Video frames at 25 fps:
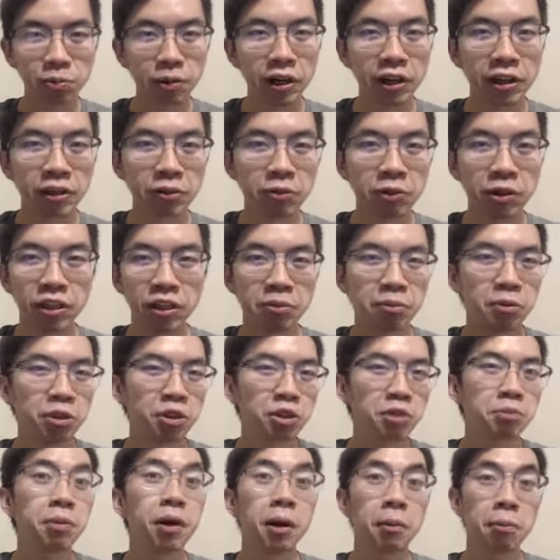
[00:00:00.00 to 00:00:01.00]
probably one of the
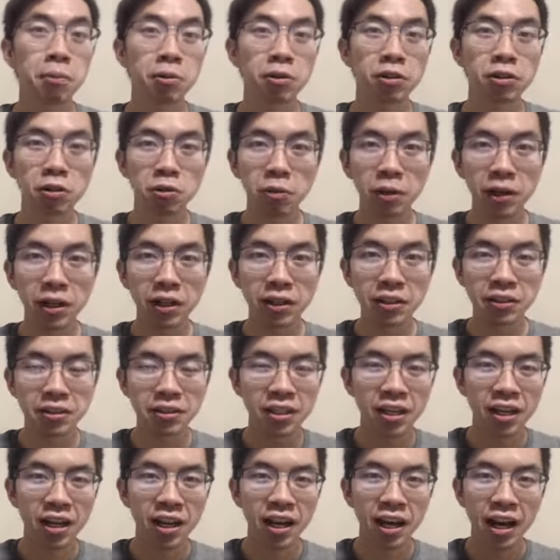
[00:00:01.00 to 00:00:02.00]
most popular
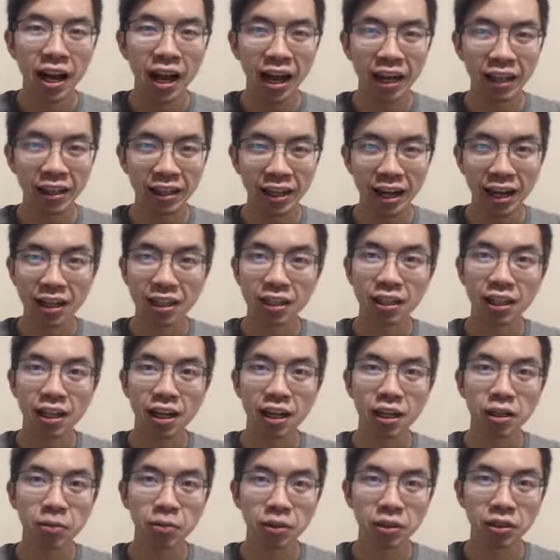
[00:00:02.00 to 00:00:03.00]
ways, and that
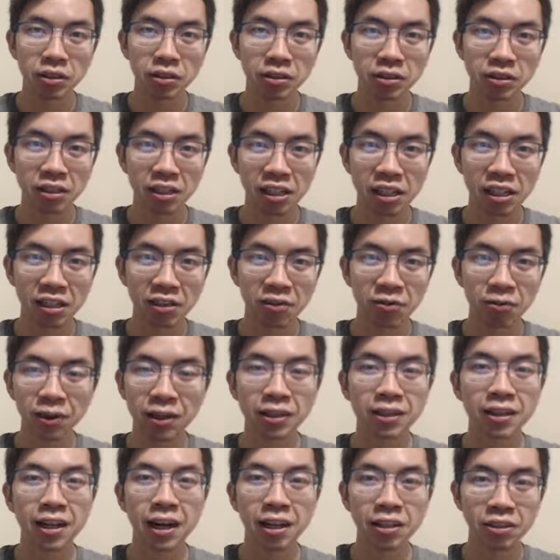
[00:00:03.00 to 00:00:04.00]
climb is a
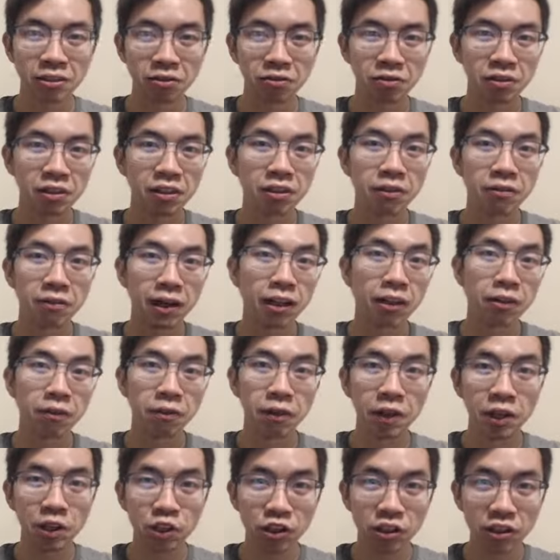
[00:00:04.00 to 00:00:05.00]
1,000 feet of
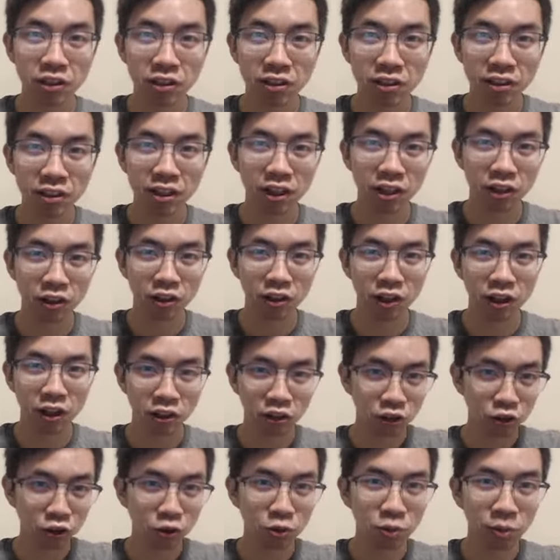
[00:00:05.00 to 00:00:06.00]
elevation
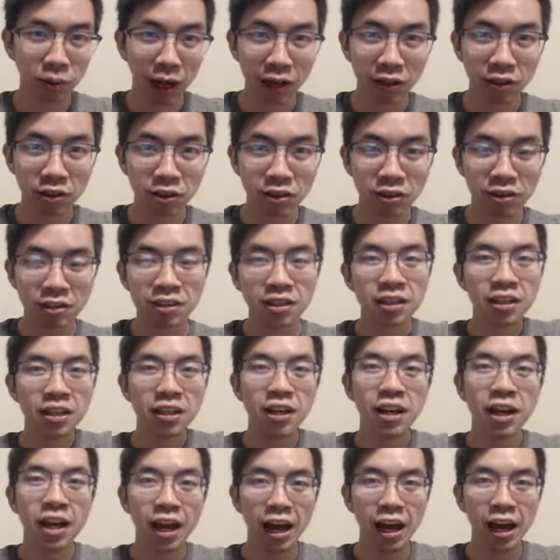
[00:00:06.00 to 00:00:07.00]
across 2 miles.
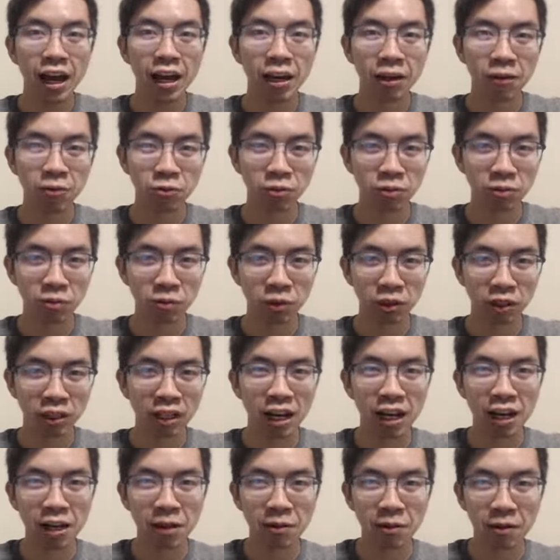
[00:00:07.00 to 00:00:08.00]
And with
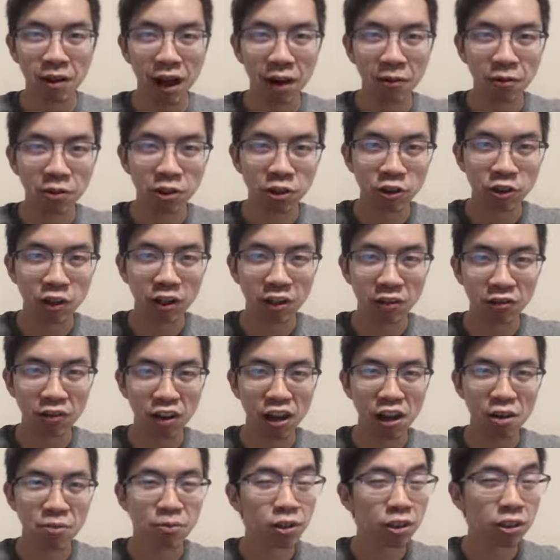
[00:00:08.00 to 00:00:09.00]
an average gradient of
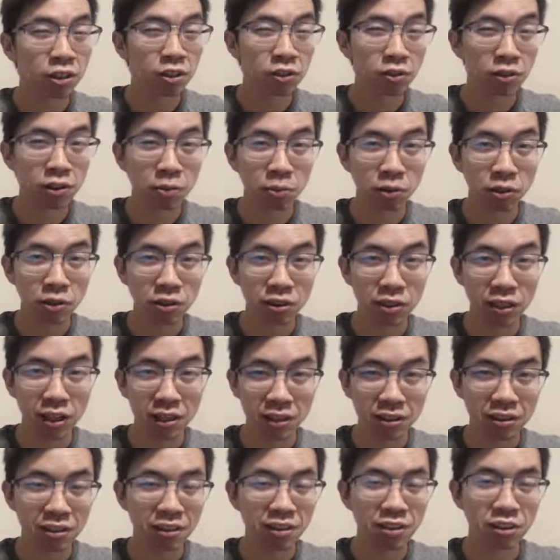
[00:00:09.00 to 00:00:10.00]

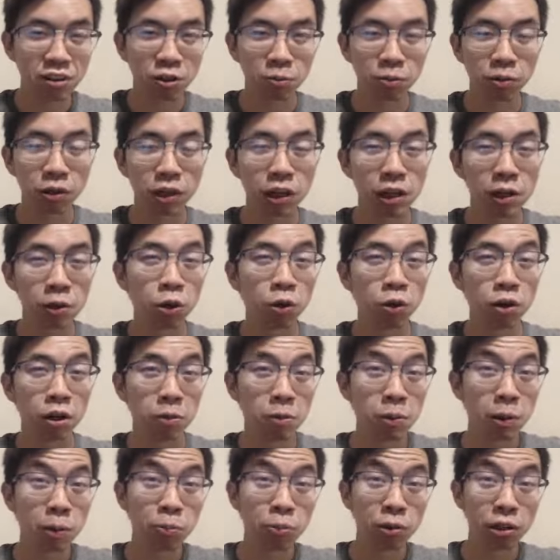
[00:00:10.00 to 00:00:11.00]
8.3%, you'll probably already
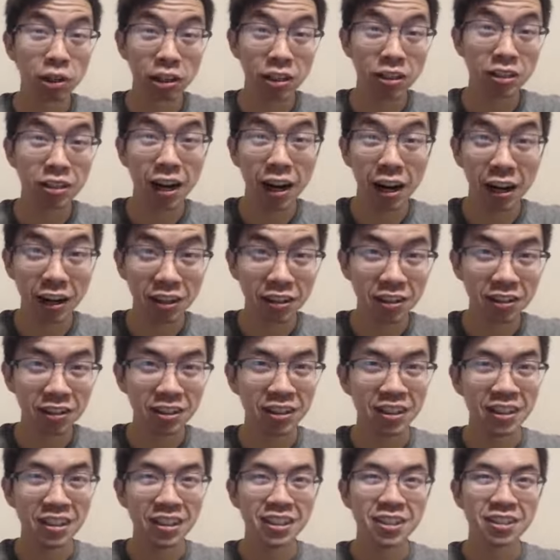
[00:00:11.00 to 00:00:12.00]
be pretty tired.
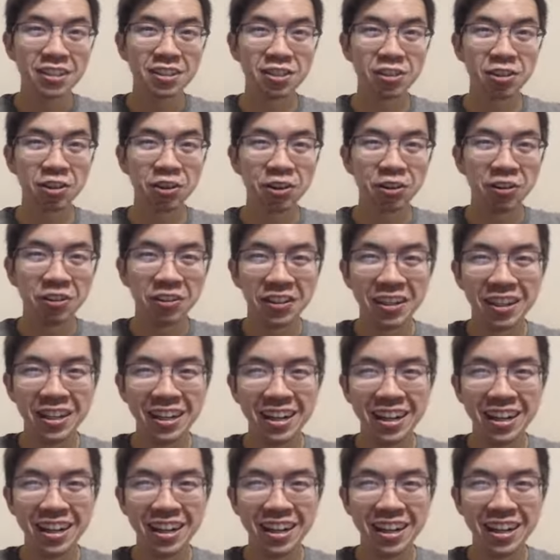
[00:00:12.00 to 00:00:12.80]
So